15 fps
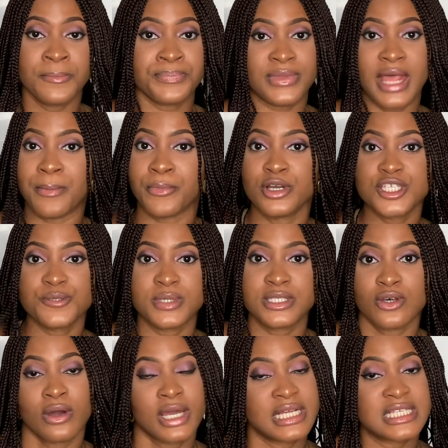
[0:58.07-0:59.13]
Now, I'm going to be
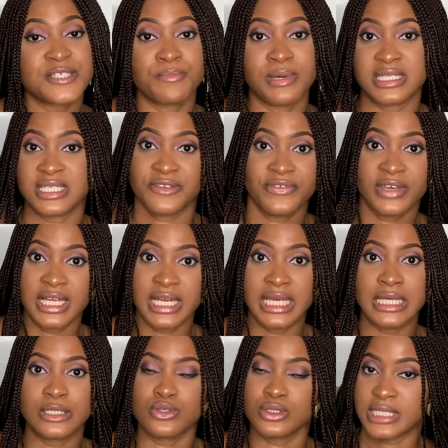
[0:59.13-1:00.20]
talking
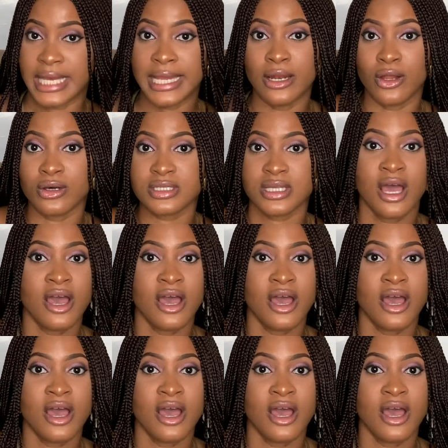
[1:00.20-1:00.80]
specifically to tailors,